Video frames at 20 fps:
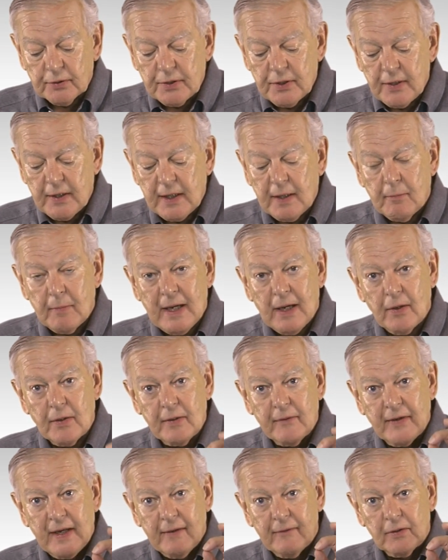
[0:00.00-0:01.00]
to the amount
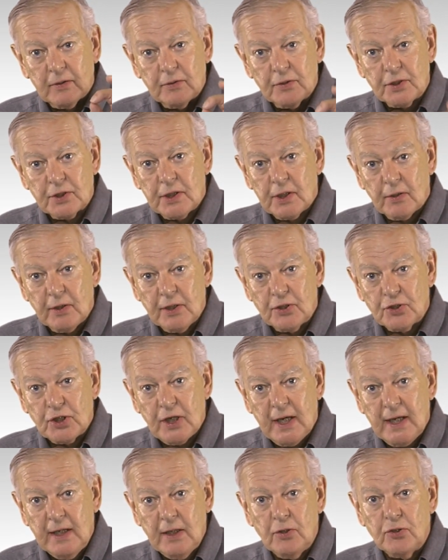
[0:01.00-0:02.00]
of evolutionary
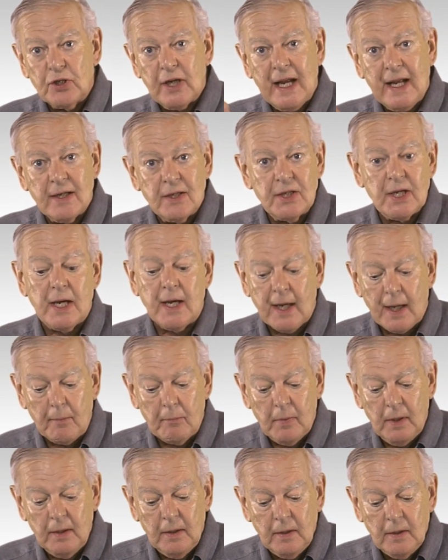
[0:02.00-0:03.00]
change and time.
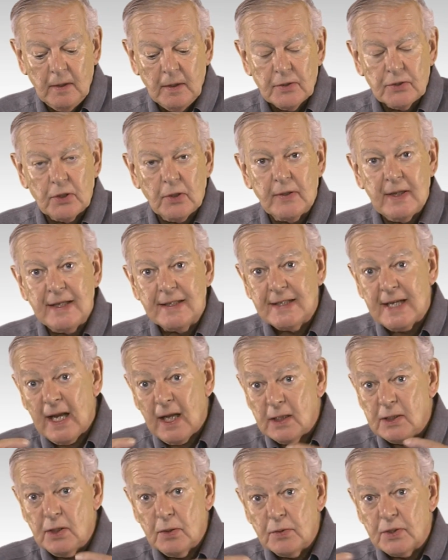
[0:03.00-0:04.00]
So they
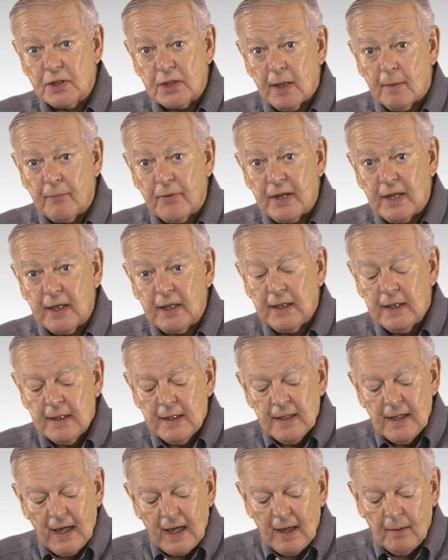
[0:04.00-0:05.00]
tell you something
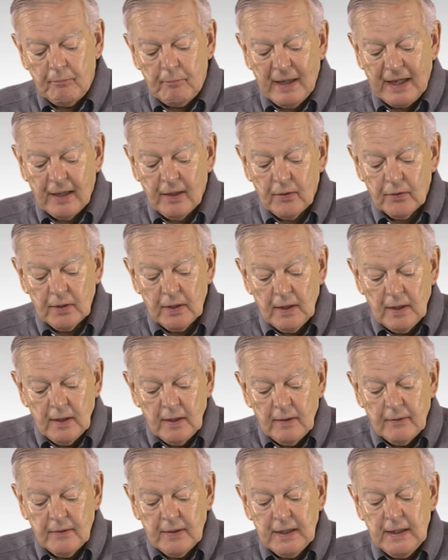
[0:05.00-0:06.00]
about
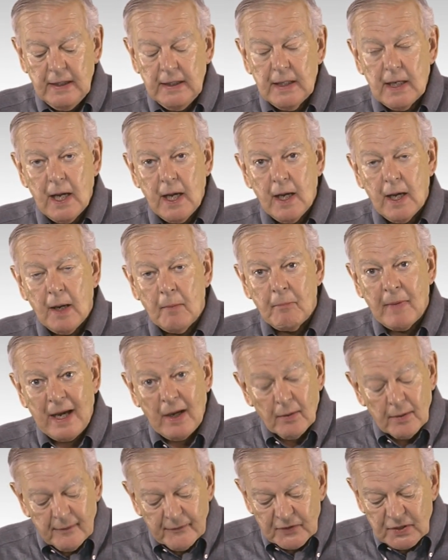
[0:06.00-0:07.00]
the
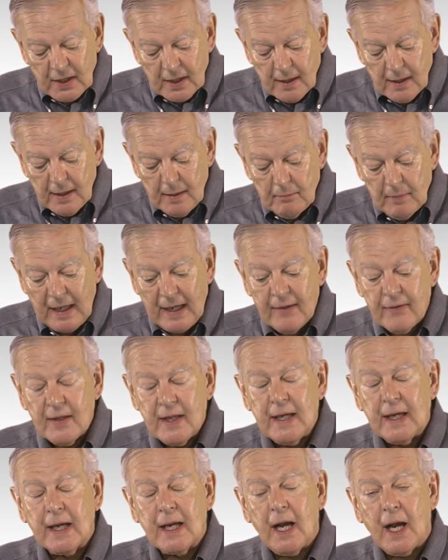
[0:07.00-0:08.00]
amount of time and
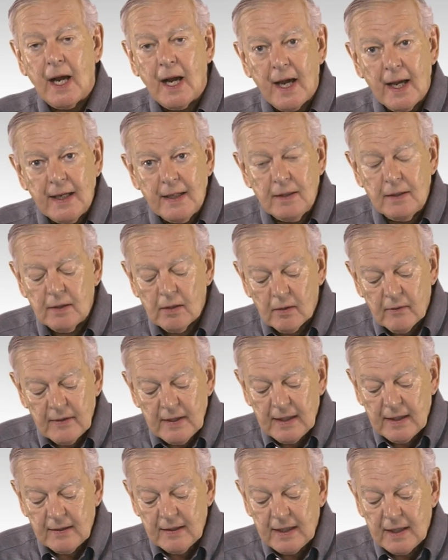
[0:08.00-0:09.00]

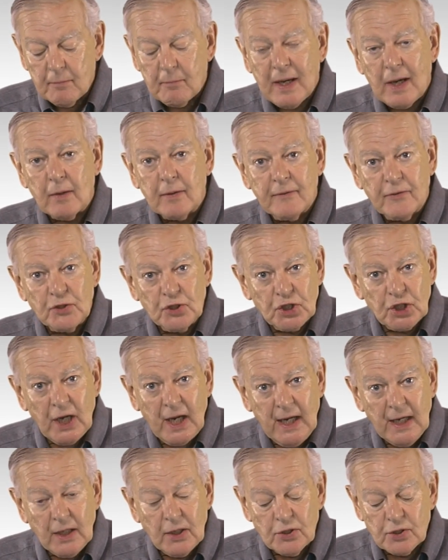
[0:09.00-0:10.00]
the amount of
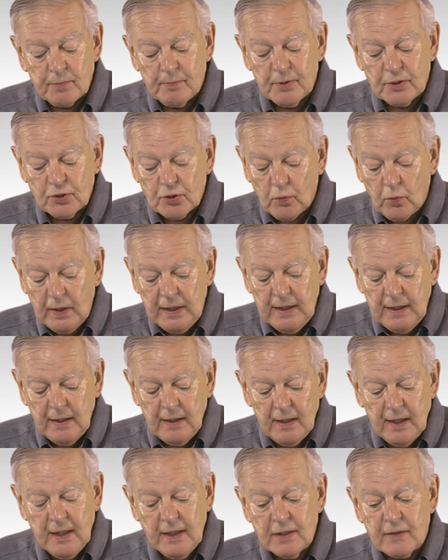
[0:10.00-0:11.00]
change
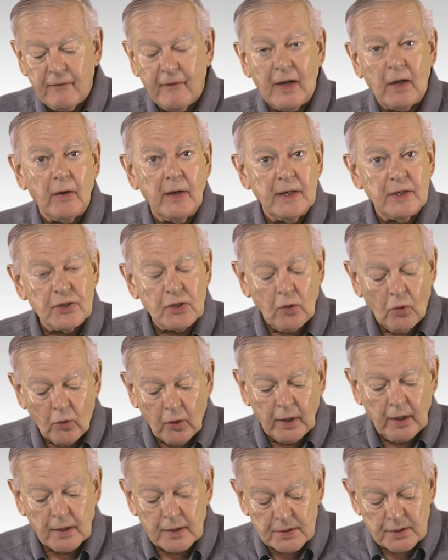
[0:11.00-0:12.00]
between these various
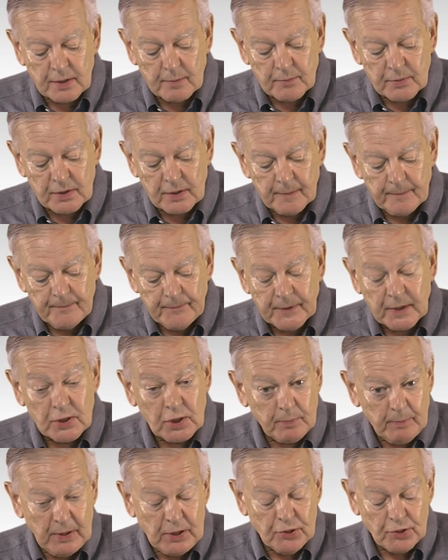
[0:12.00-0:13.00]
organisms,
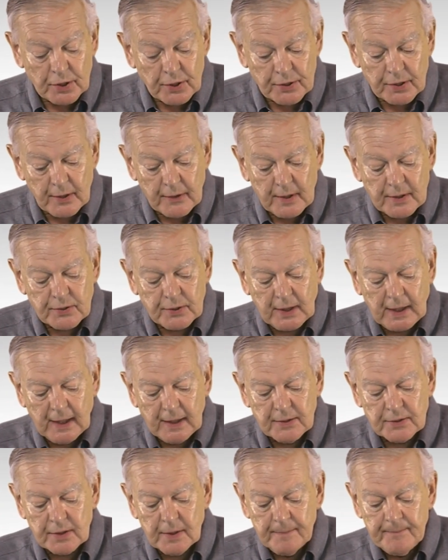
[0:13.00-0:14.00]
species in this
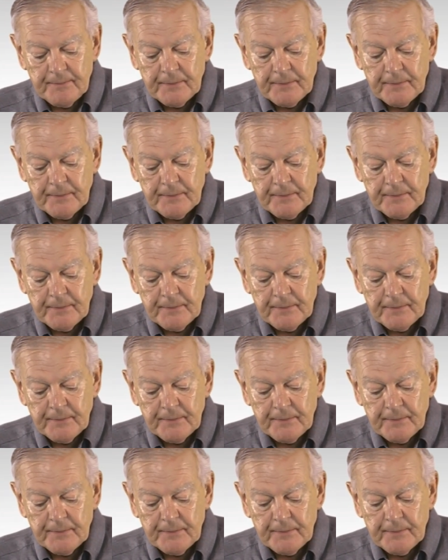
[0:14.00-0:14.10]
case.